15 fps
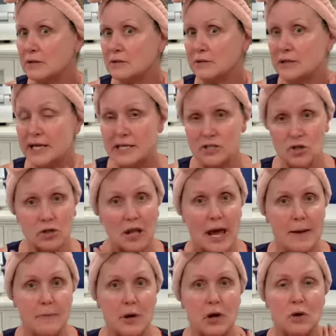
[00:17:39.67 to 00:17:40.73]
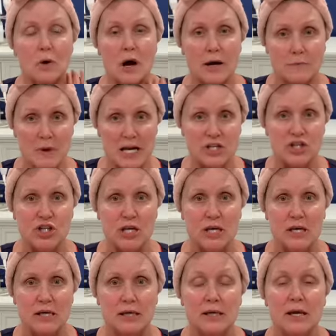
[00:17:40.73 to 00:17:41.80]
laser lipo on my
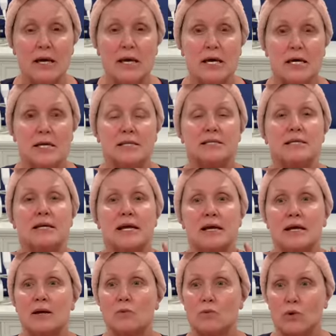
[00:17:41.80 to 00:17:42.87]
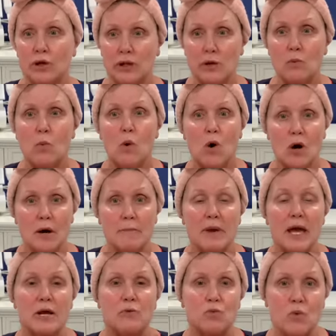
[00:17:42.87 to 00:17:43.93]
chin to get it really warm
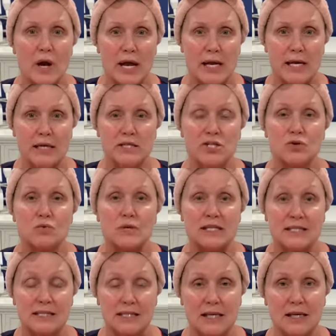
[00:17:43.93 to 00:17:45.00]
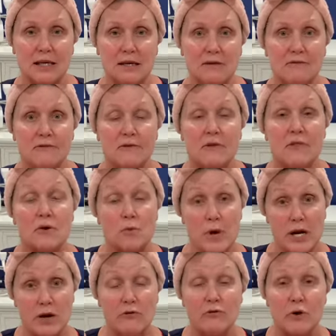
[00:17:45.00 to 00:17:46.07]
and ready to receive the
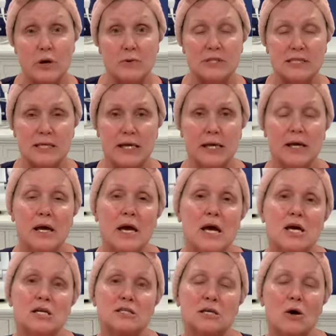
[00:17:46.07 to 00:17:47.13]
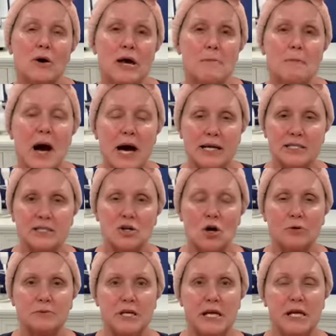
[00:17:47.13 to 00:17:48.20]
radio frequency. So in body
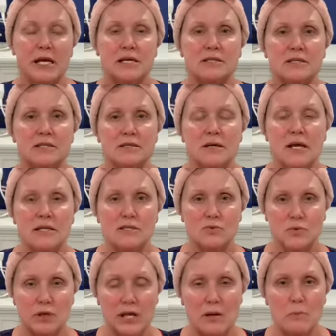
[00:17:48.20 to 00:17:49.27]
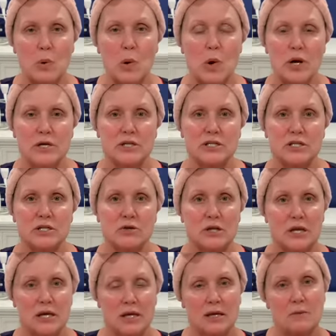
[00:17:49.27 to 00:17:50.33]
sculpting, it's really important to do the
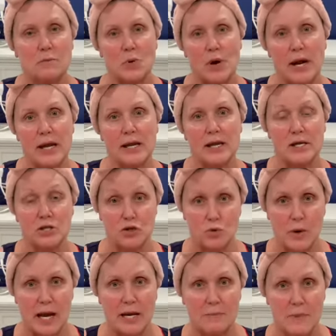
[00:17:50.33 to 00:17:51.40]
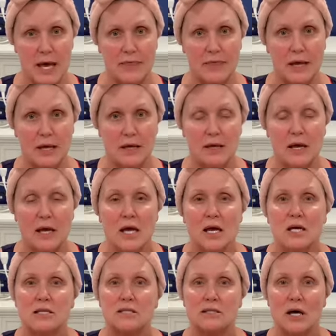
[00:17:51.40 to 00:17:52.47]
heat, break, and drain method.
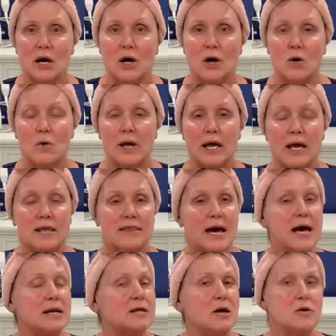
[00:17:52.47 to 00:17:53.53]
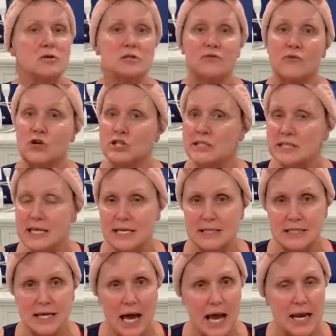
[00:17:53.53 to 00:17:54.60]
So, and that goes for skin
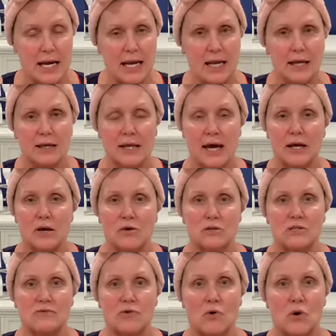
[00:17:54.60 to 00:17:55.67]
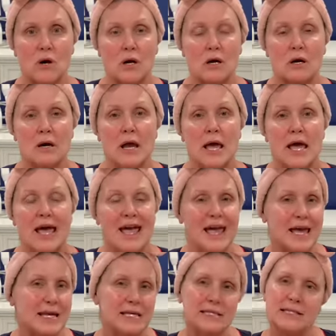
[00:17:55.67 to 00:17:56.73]
tightening, that goes for
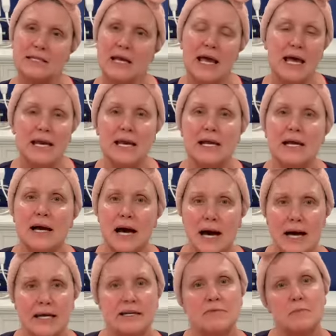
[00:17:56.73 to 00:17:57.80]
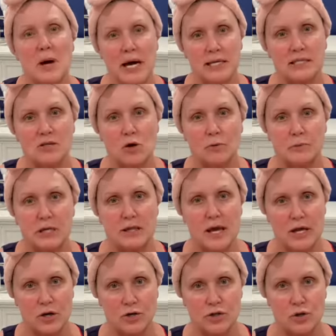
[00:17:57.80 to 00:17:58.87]
any kind of body sculpting
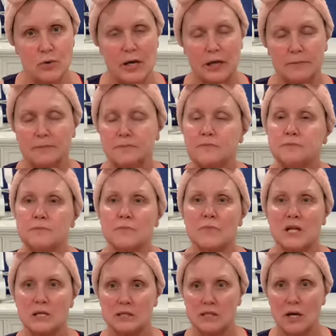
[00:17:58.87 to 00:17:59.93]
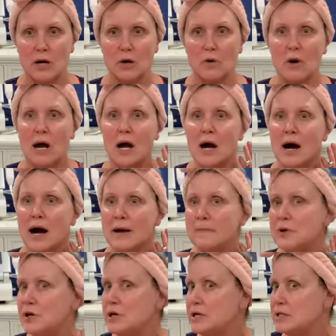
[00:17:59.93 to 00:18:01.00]
that you're doing. So I
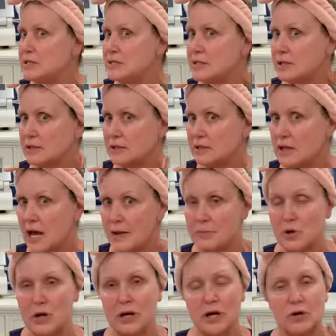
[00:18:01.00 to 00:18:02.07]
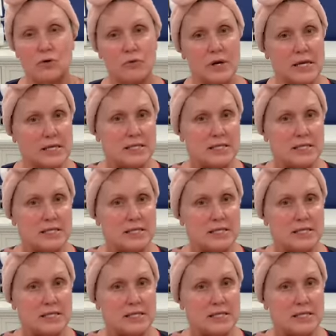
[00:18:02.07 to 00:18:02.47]
put a green